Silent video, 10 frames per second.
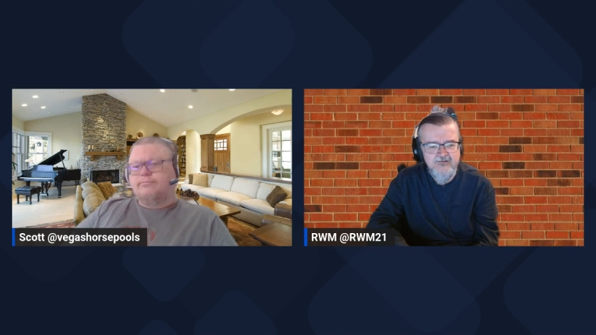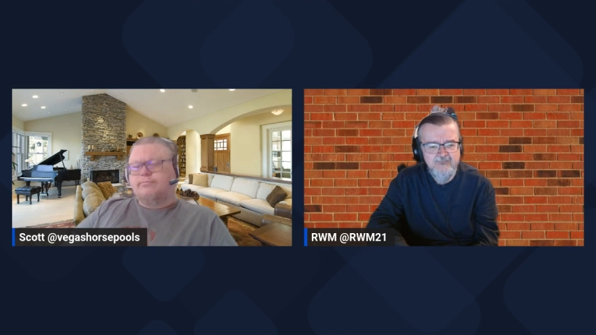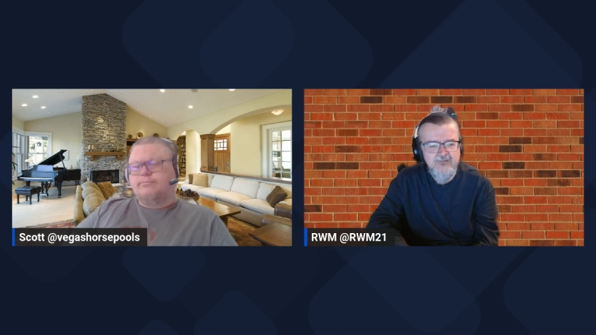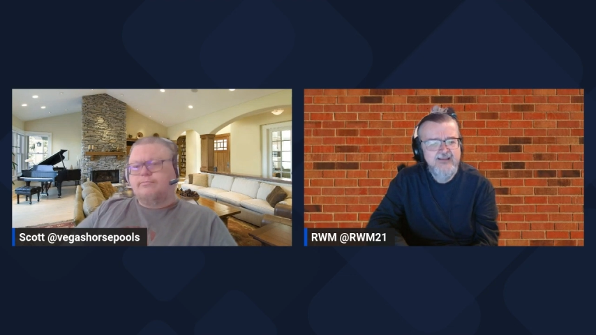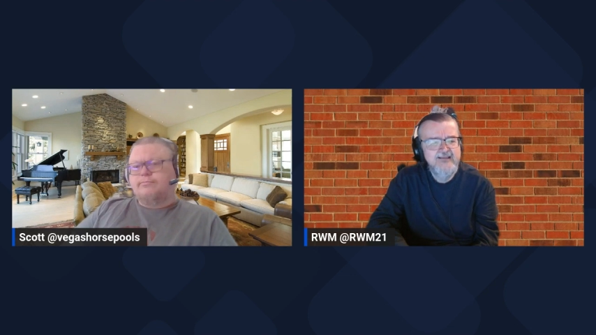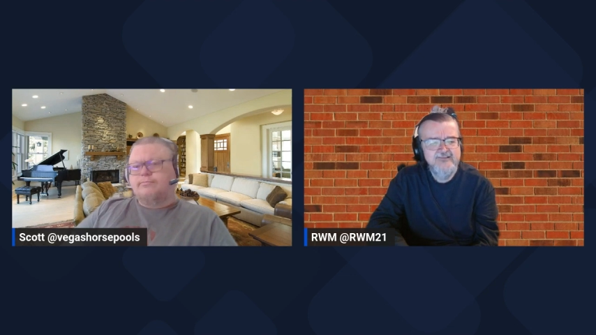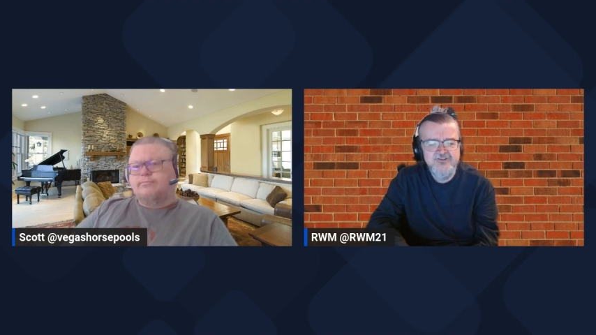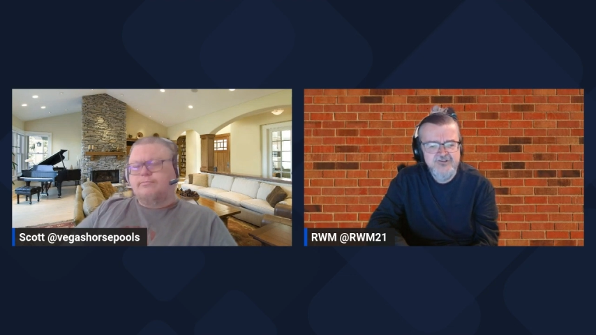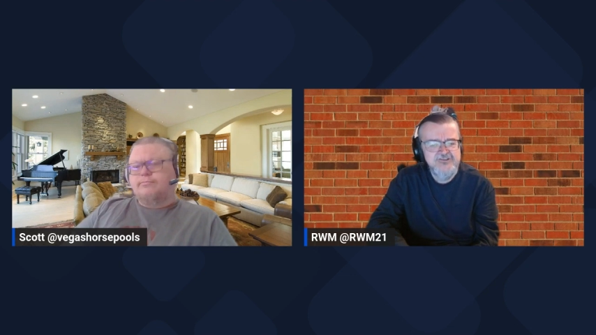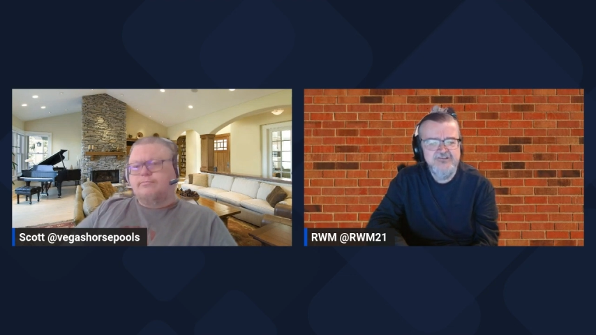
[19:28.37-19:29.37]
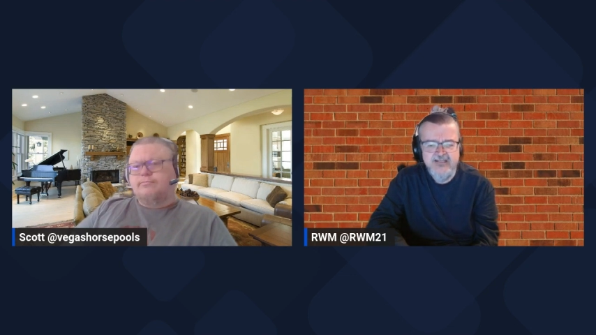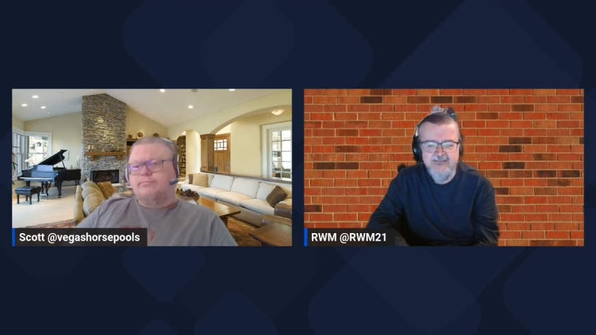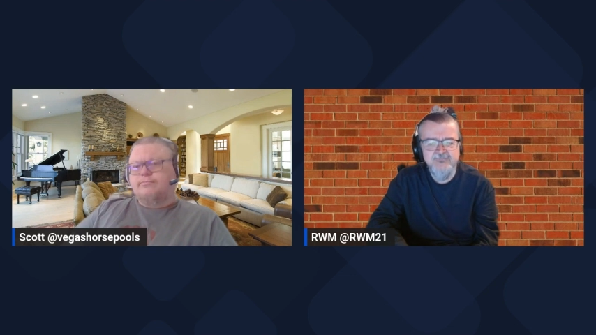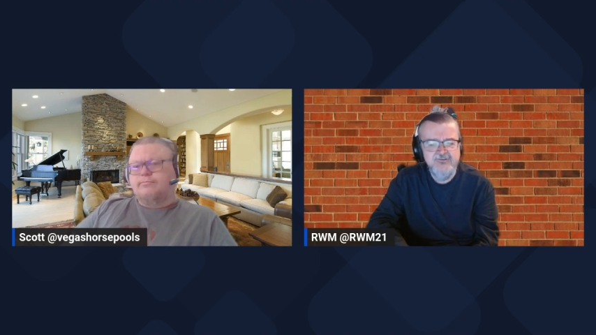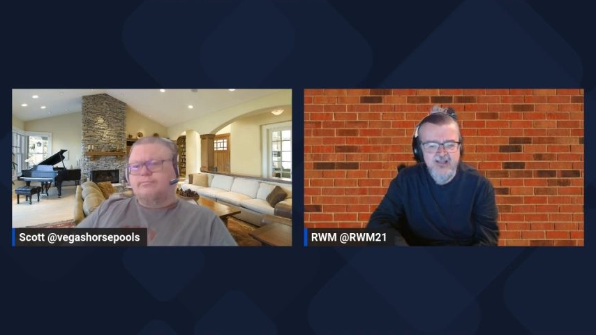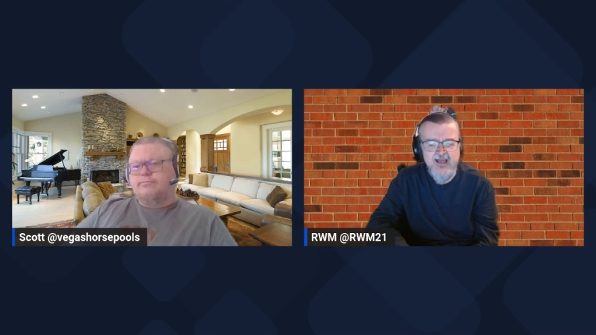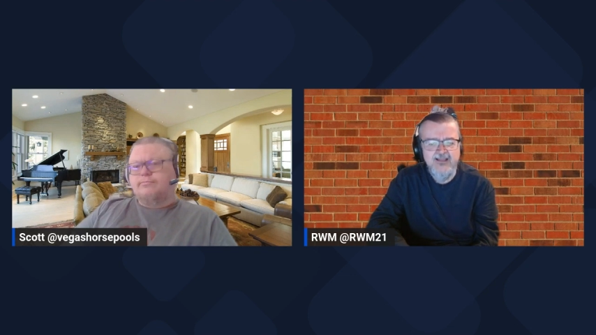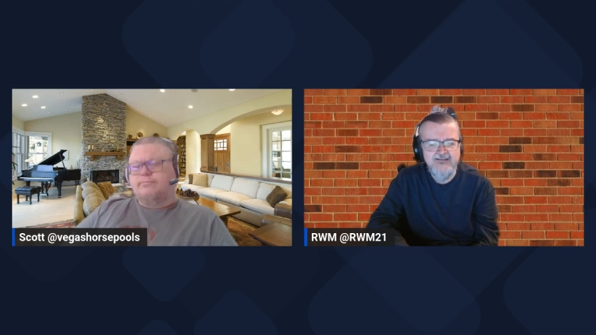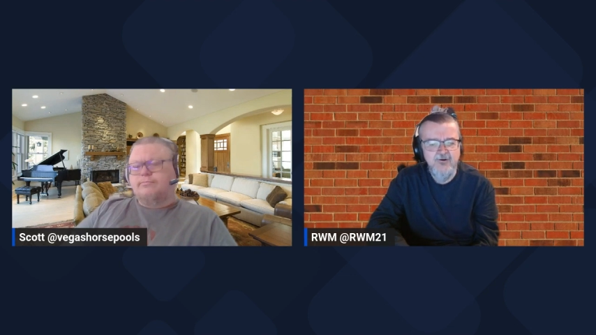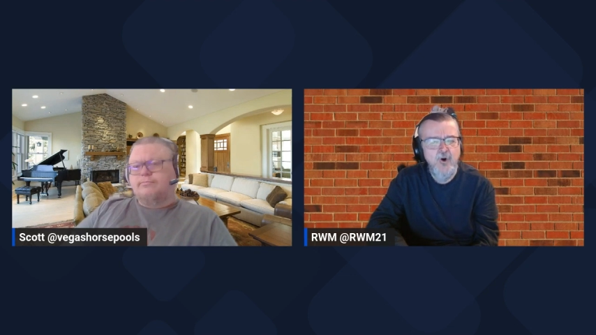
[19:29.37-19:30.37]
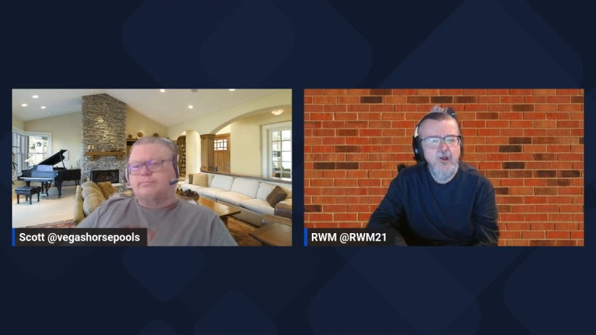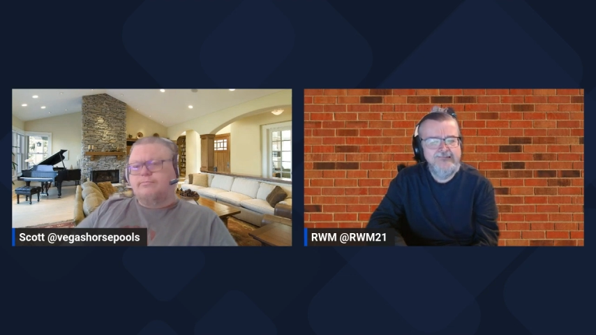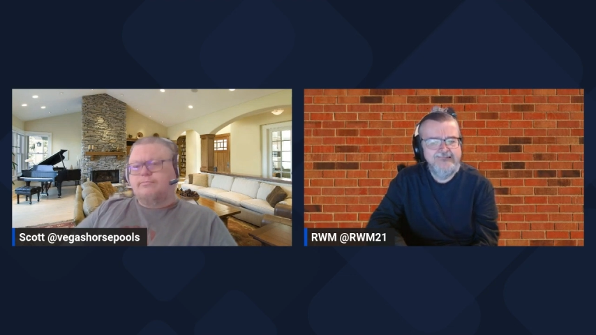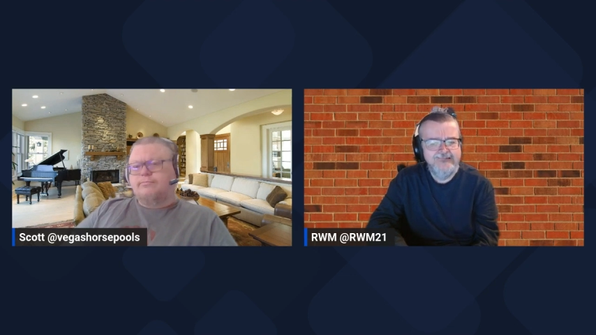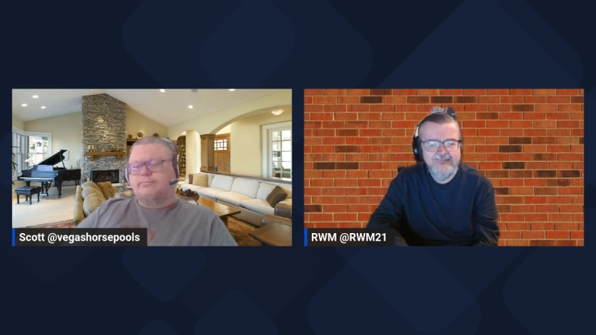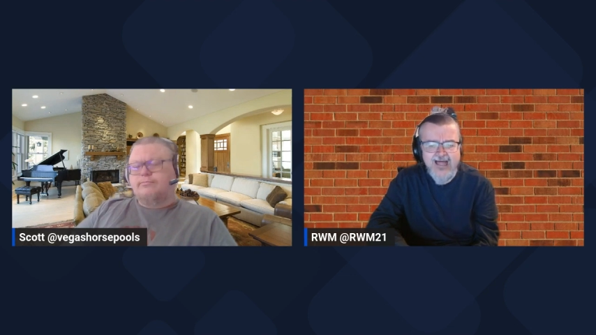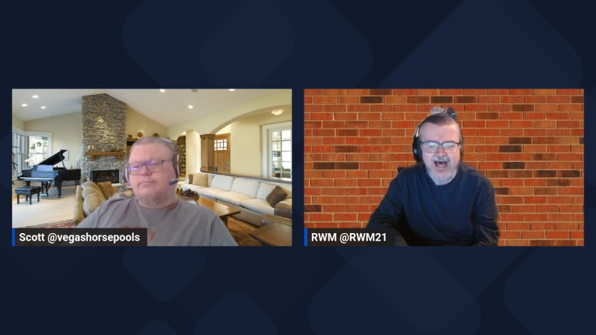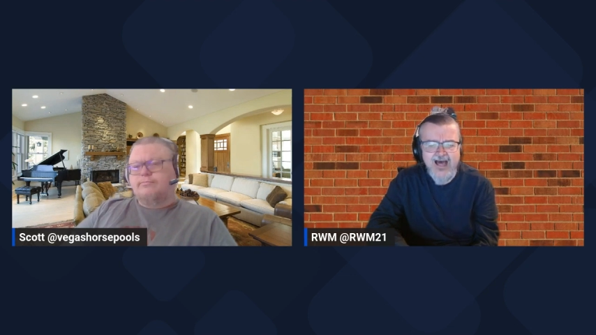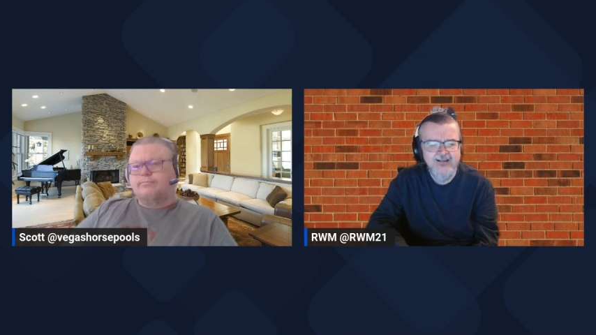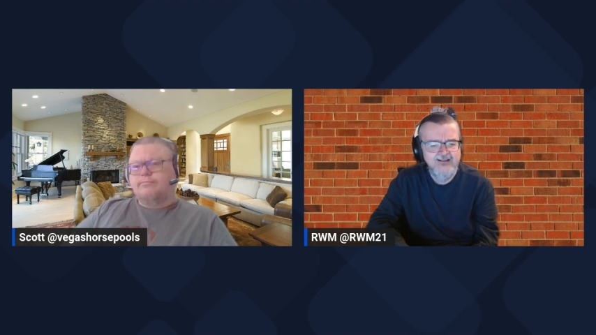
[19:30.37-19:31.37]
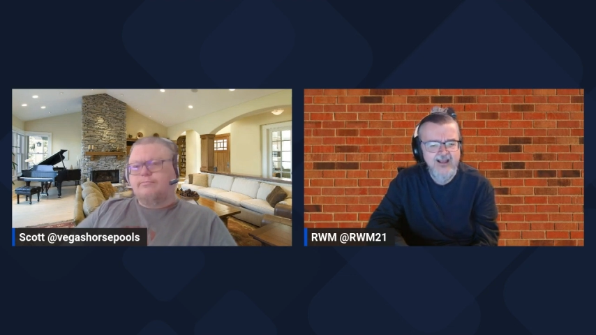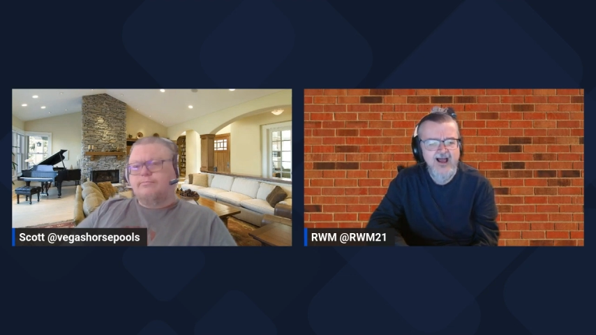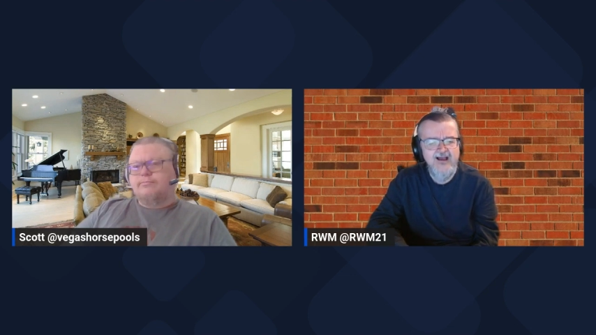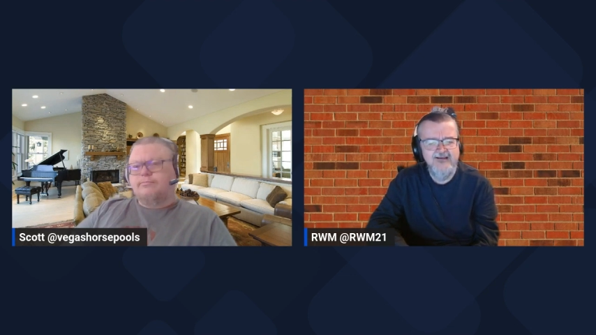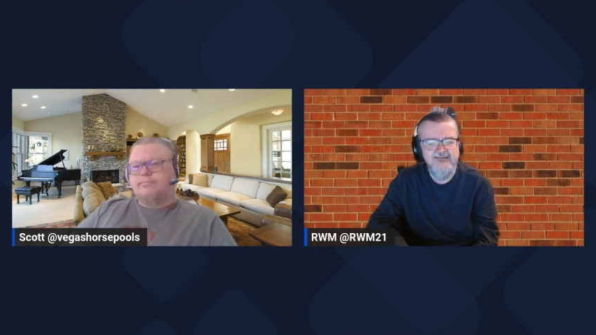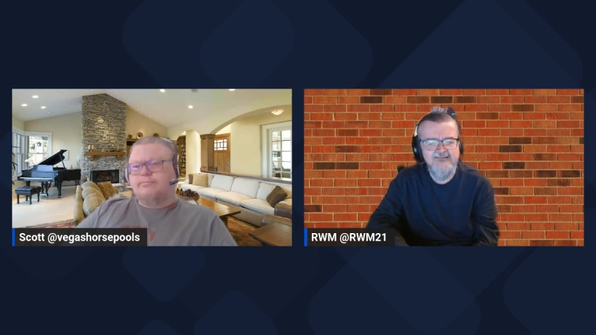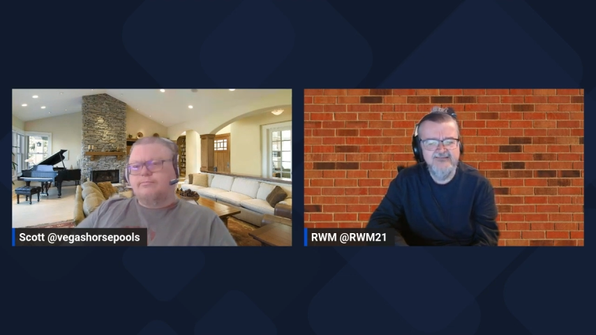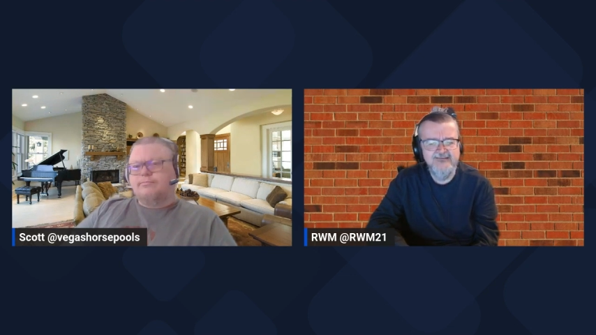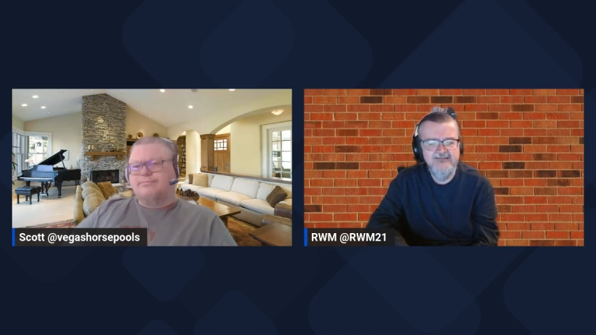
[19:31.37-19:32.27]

Speaker 1: Like it just seems like there are a lot of guys